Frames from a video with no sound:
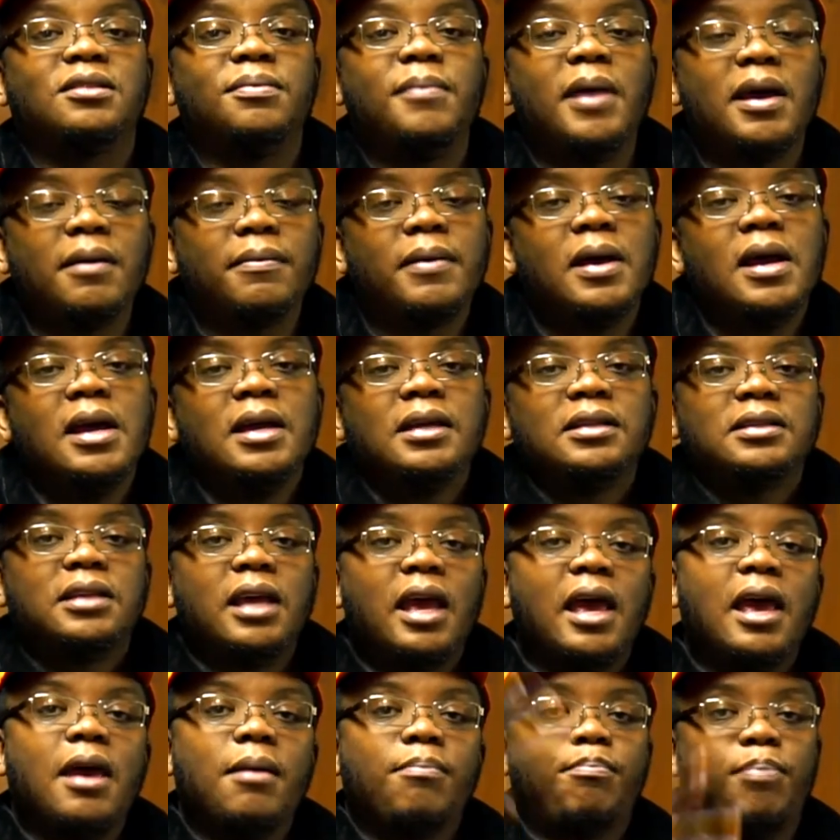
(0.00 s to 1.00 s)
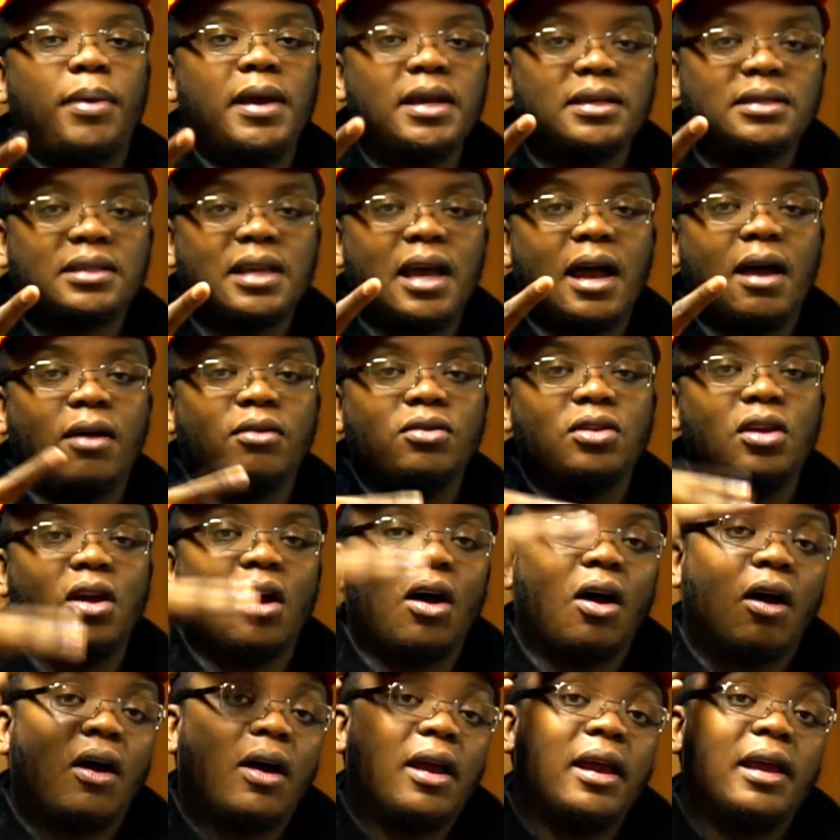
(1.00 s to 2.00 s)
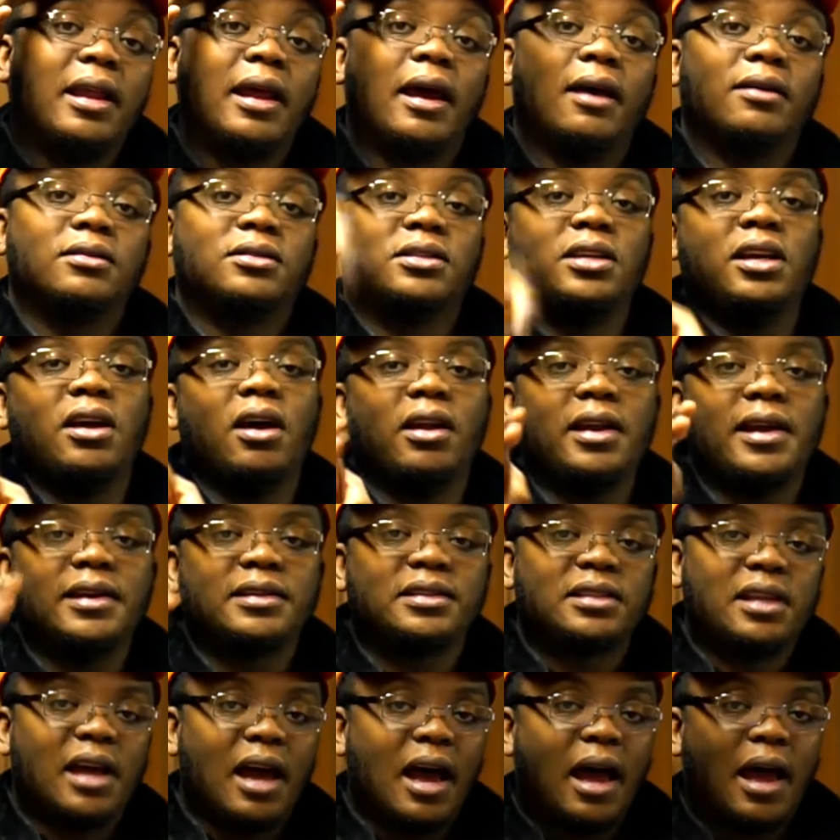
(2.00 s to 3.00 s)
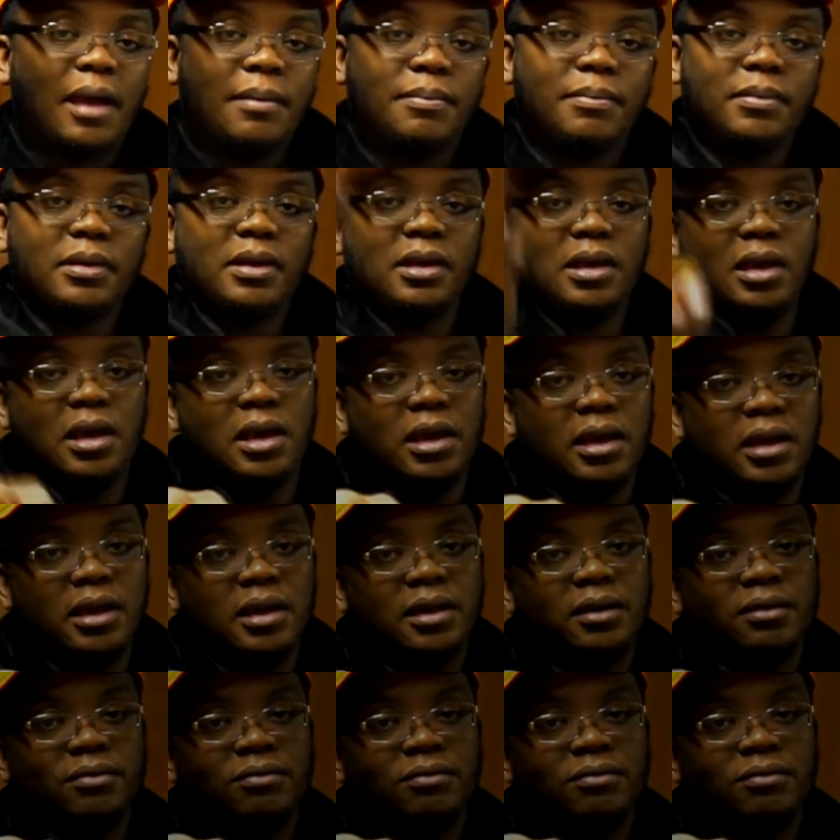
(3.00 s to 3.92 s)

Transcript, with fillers: Smith, saying peace out, y'all, and I'll see y'all next time. Yeah.